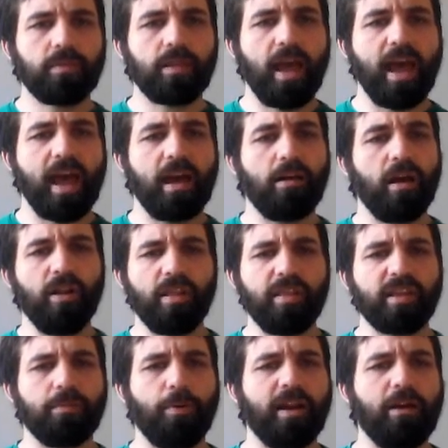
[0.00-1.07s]
Another thing
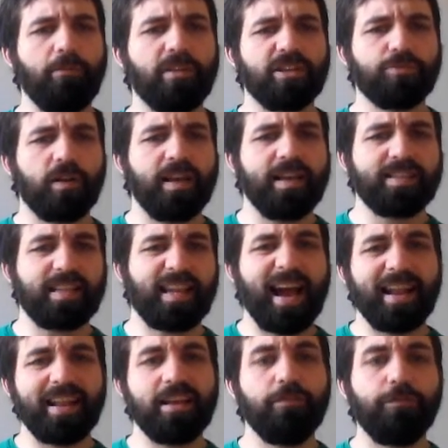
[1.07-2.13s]
to point out with this one is it
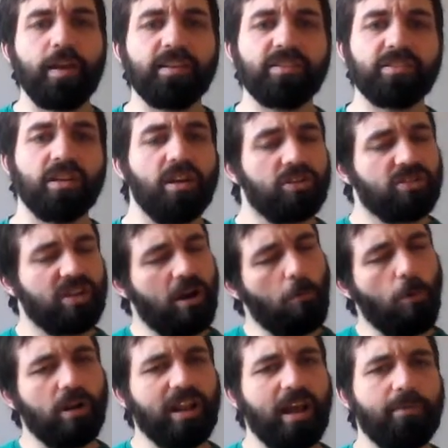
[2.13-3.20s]
can hit face, so that
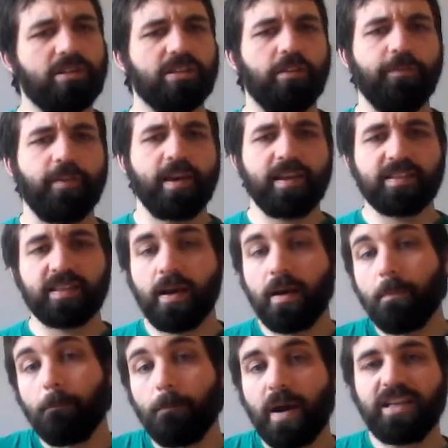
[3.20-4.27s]
1 damage to the face
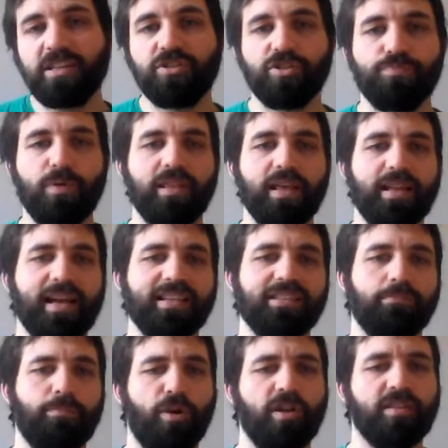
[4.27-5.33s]
might just be that last
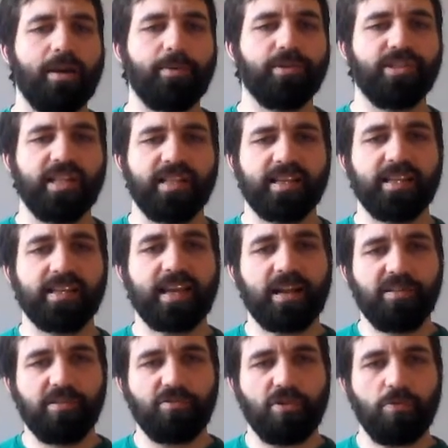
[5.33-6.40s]
point of damage that they can
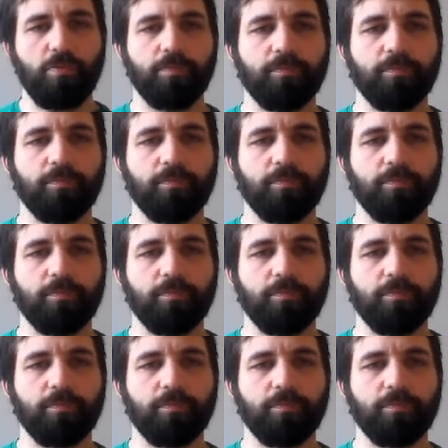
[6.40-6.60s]
get through.